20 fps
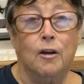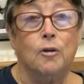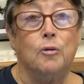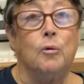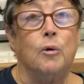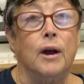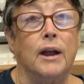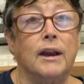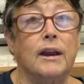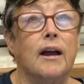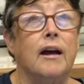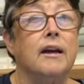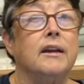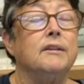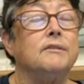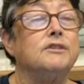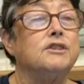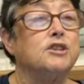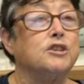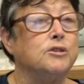What kind
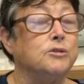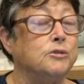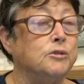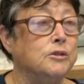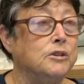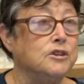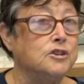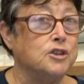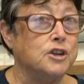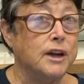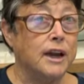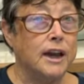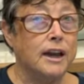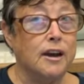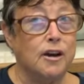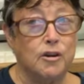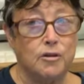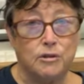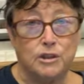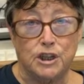of school should I
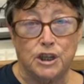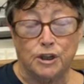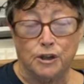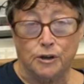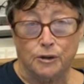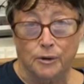go to?